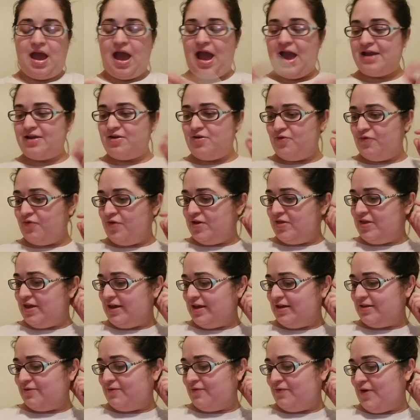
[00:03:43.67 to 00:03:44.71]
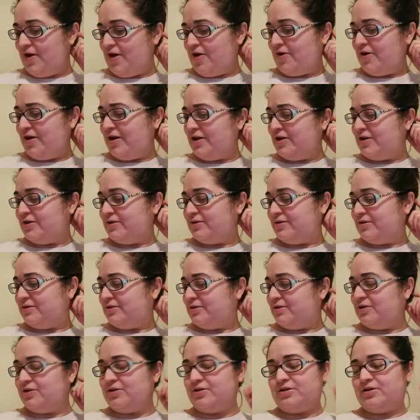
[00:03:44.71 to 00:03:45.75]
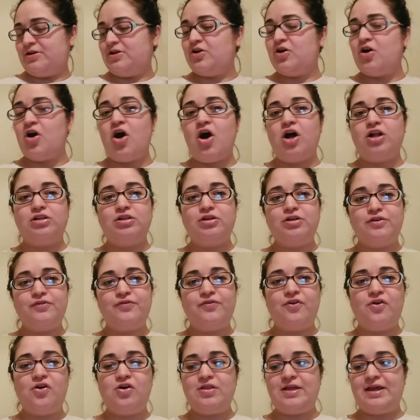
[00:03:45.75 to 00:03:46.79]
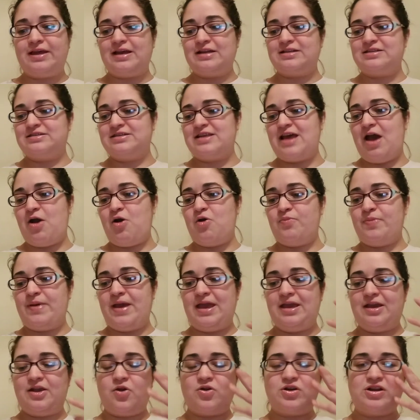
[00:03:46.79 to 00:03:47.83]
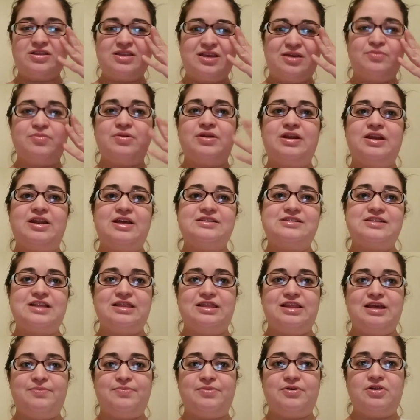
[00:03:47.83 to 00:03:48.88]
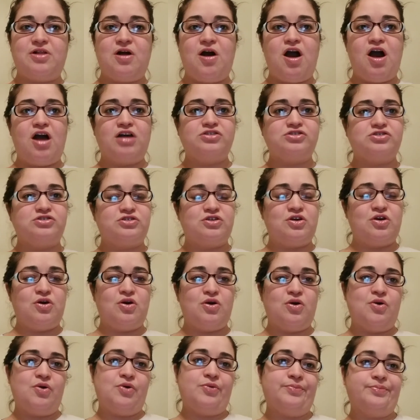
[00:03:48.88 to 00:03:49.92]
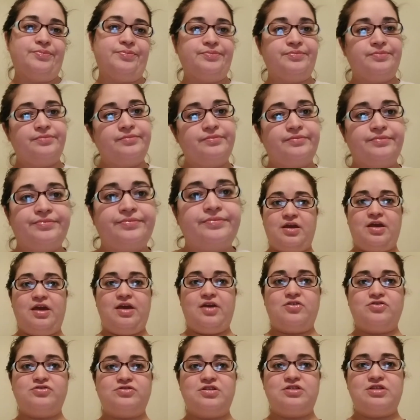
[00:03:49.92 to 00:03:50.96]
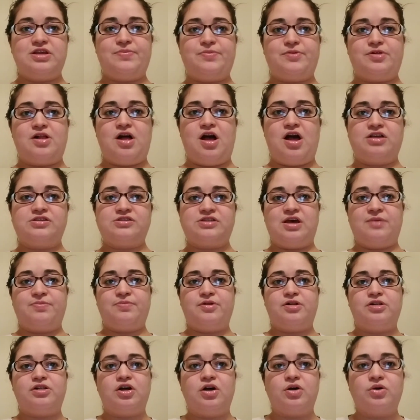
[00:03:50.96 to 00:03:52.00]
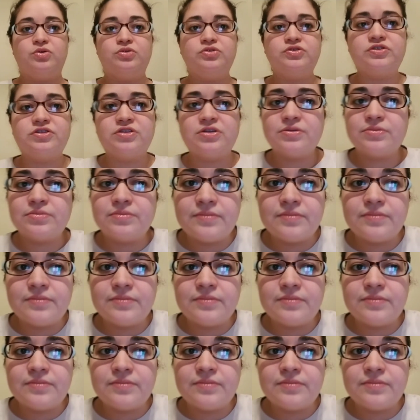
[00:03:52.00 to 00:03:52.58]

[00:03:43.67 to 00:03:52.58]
I don't feel like it's very colorful, like it's not opaque or anything, but it is a lip gloss, so here's the lip gloss up close.